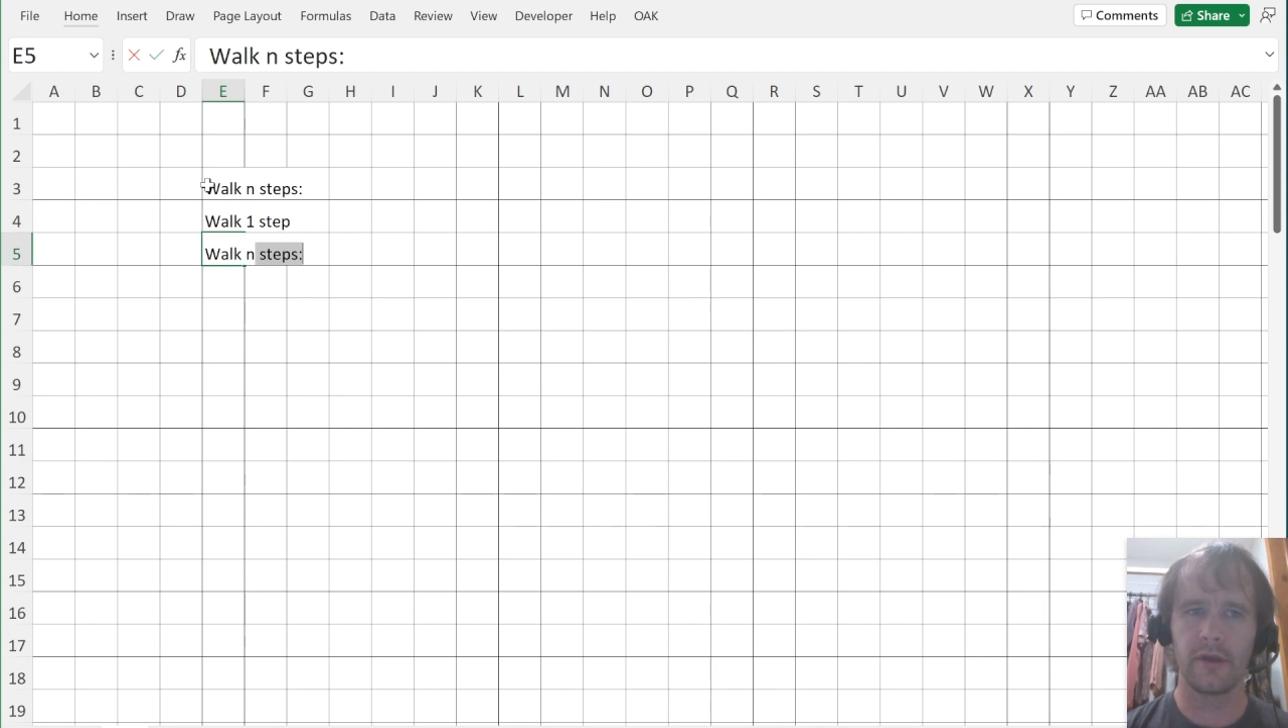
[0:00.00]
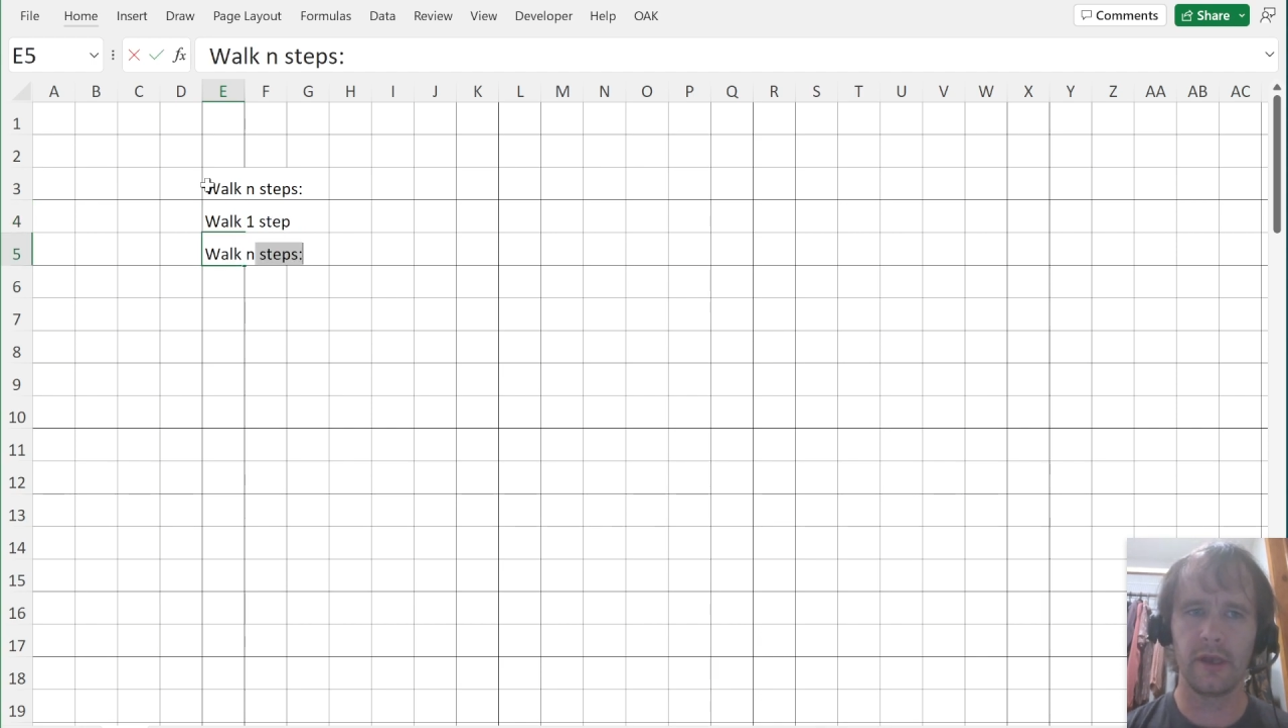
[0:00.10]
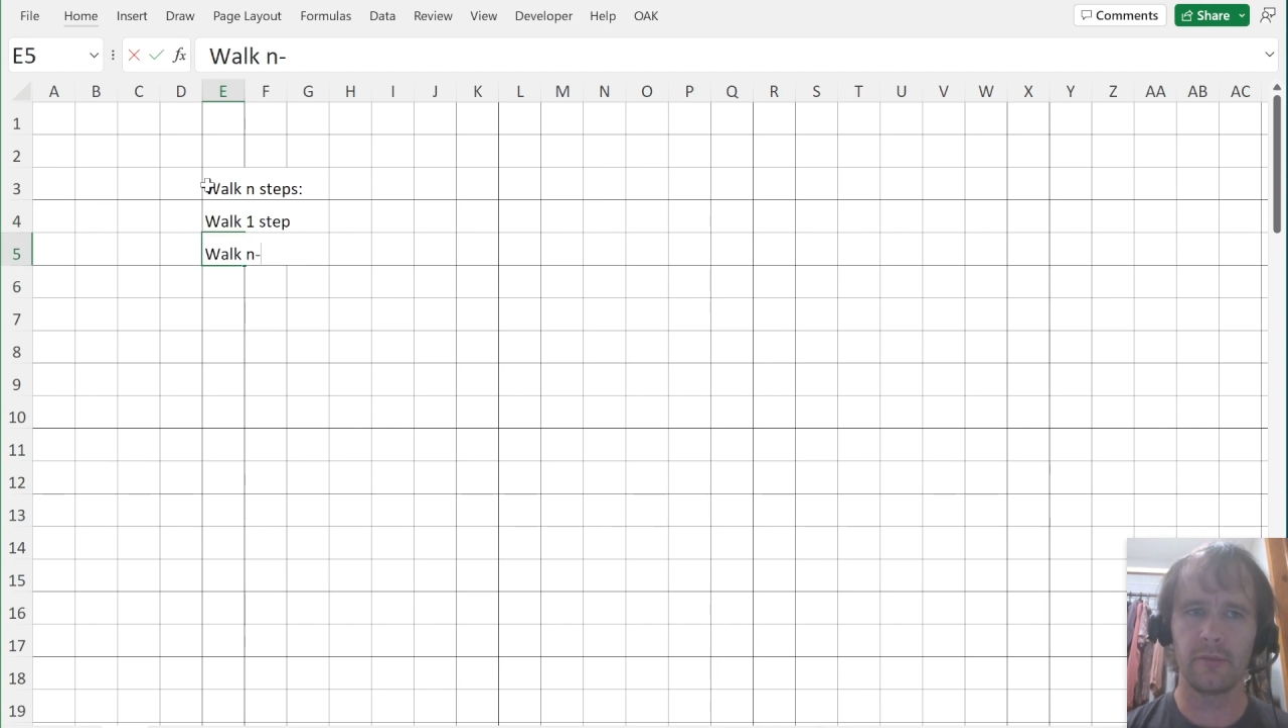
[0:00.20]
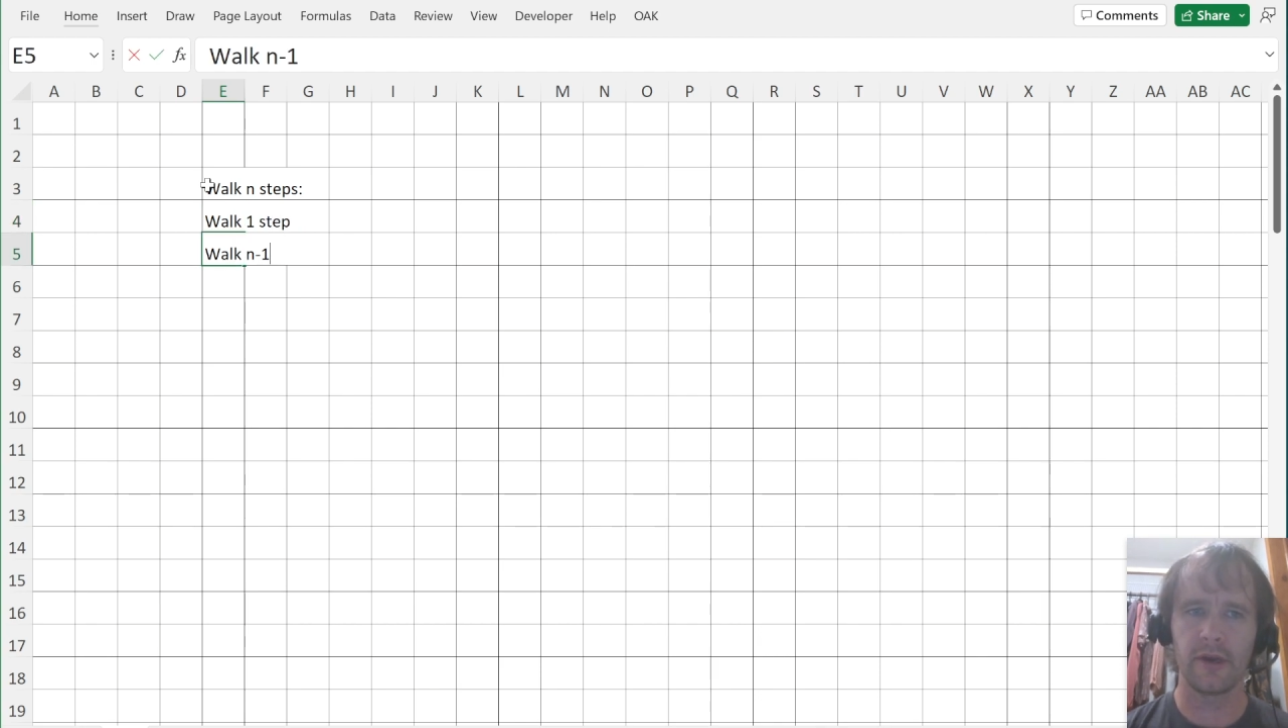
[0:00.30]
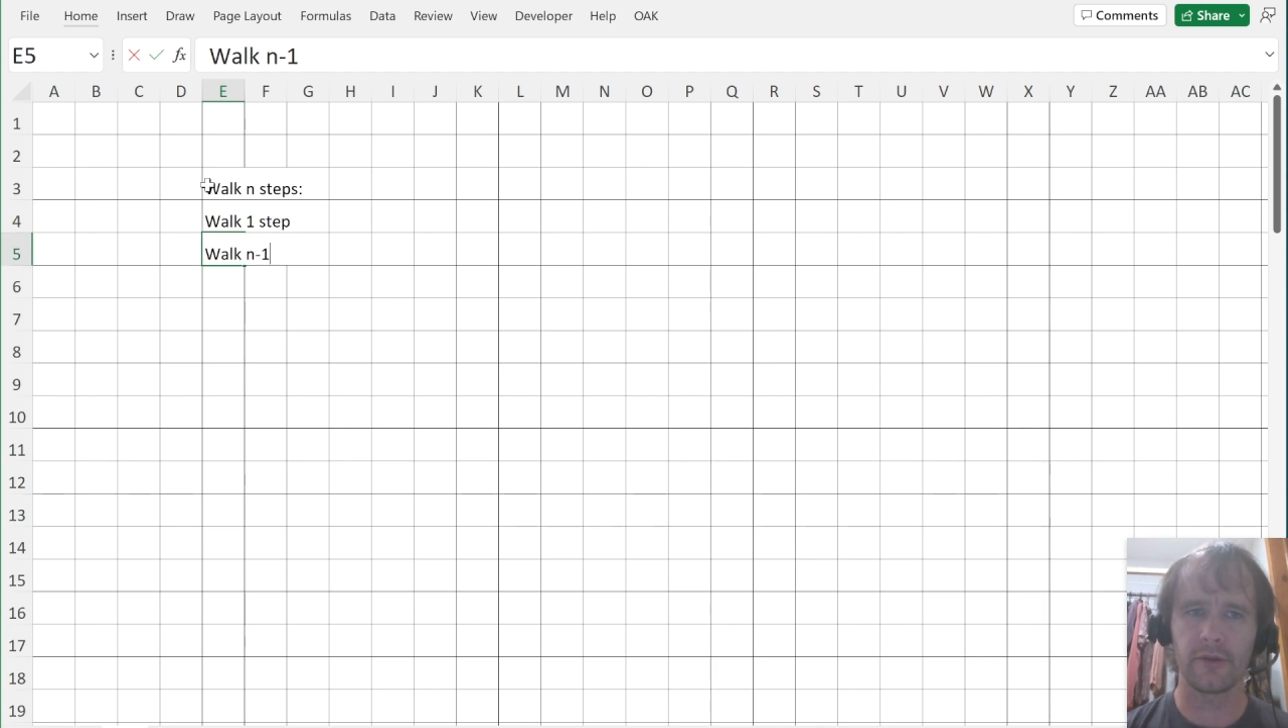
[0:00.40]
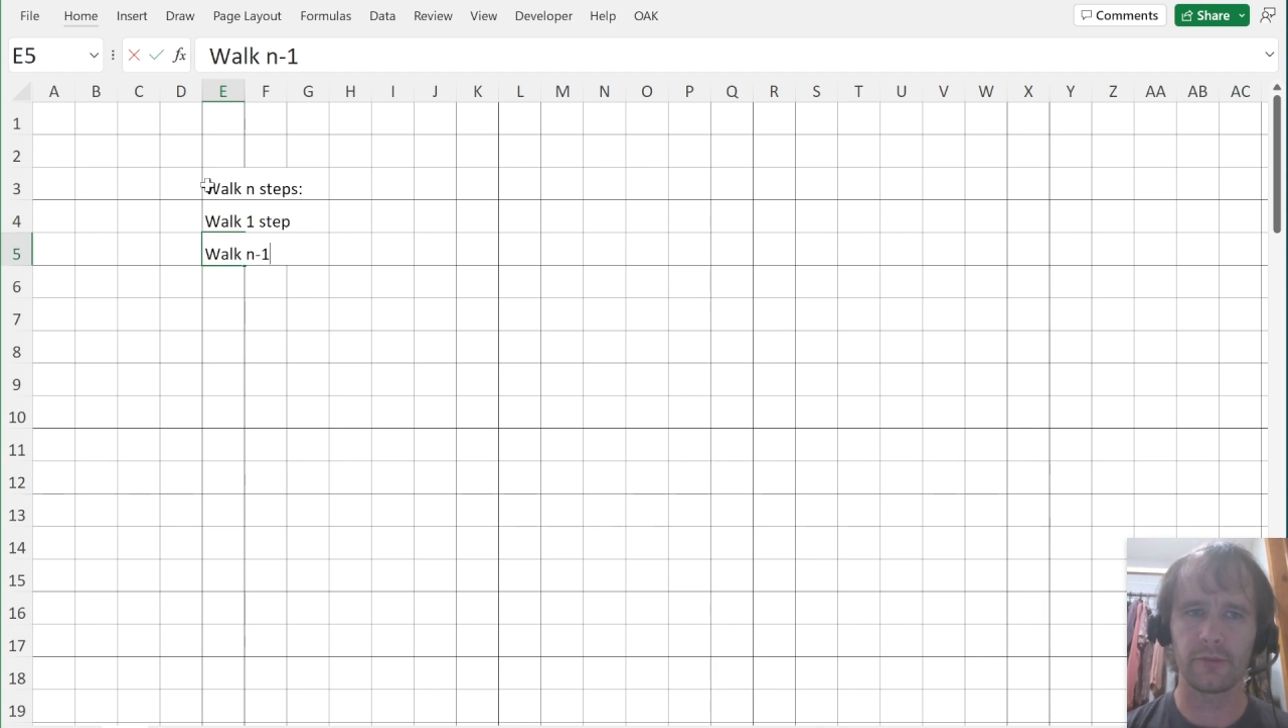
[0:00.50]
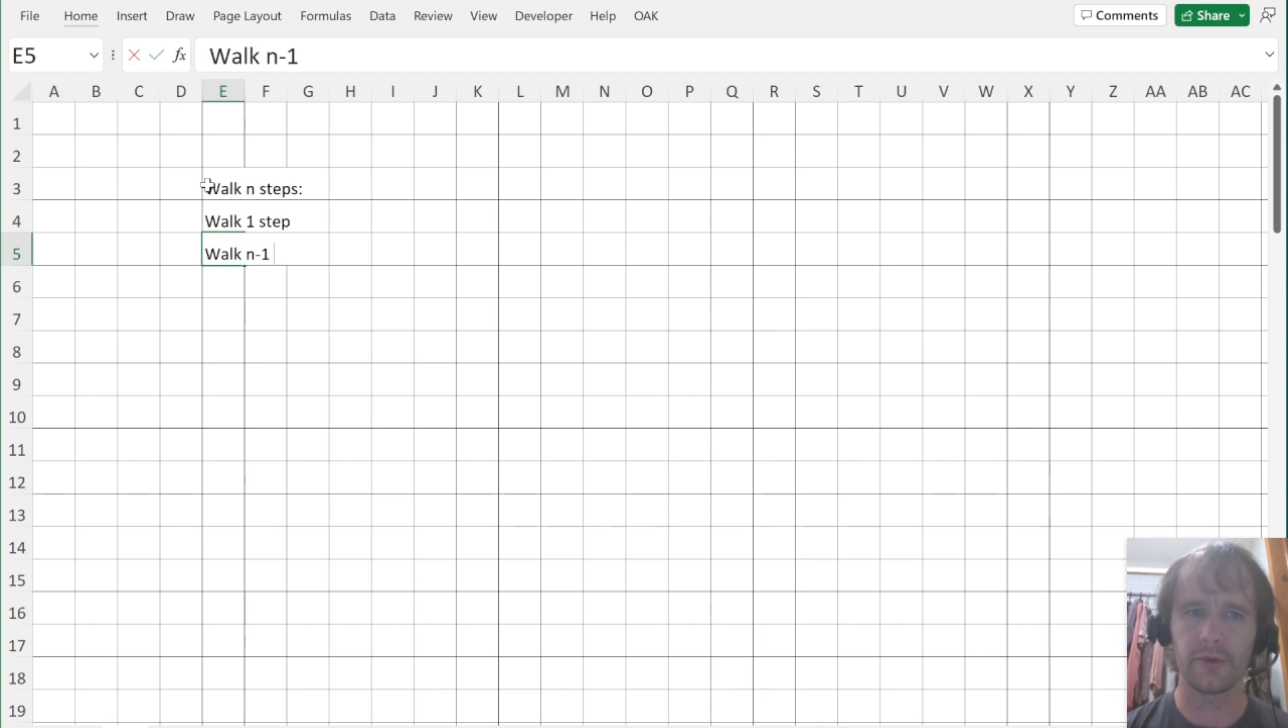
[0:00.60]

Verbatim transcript: n minus